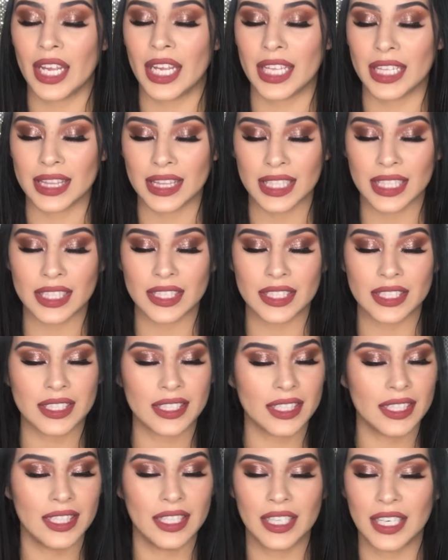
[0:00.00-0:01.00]

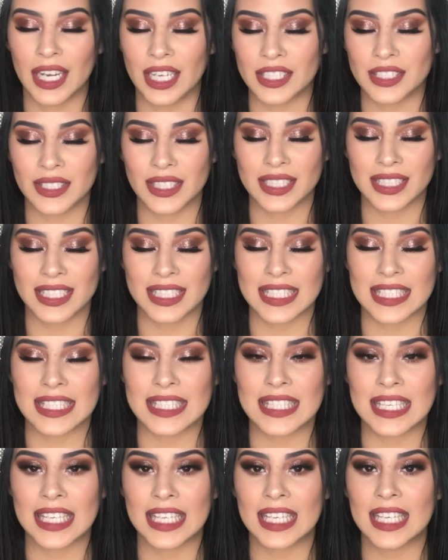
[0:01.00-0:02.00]
glitter, as you guys can
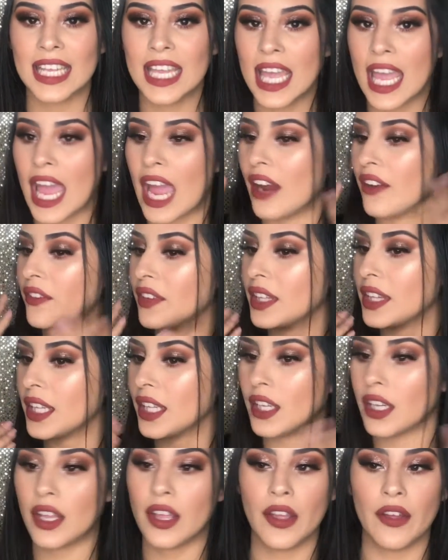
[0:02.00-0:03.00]
see,
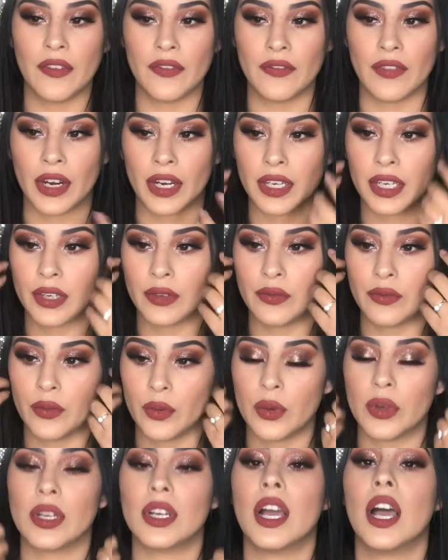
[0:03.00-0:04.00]
everything very
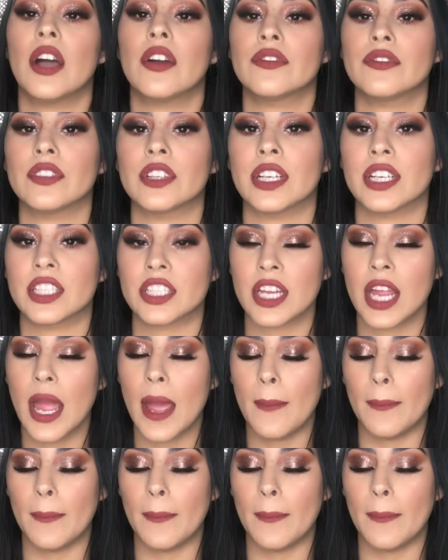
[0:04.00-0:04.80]
full coverage,